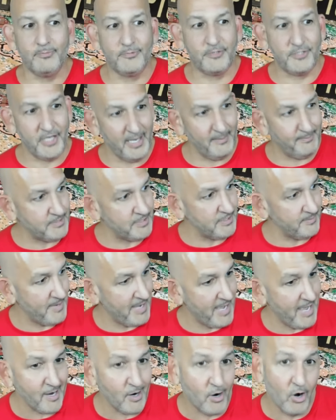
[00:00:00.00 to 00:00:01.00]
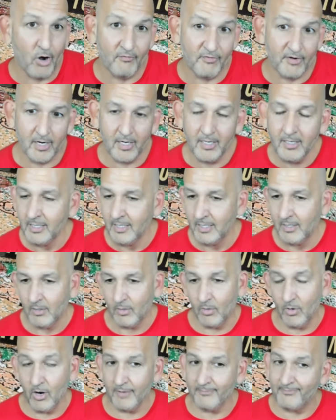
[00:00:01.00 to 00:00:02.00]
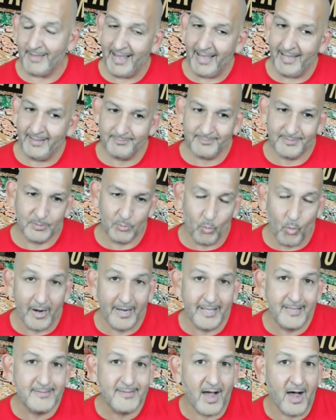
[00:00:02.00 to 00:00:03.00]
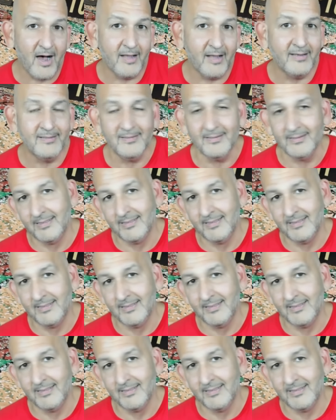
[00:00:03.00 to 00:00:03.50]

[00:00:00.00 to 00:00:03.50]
championship hangover or it's one and done.